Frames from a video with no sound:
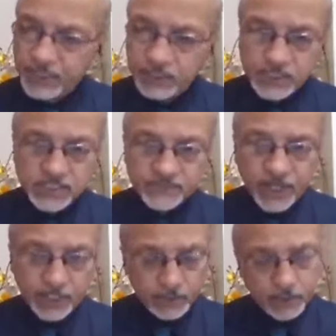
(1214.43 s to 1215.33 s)
This is
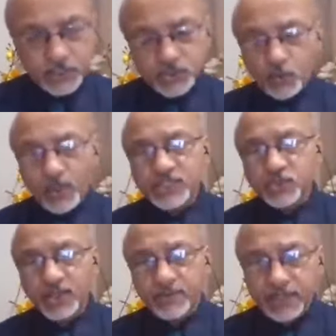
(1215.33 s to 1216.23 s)
fine. So once
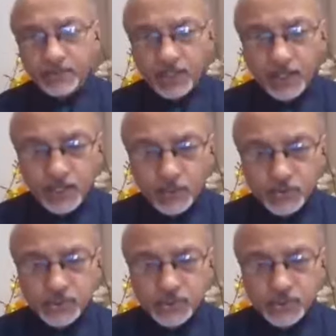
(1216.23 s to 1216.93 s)
you have animal house,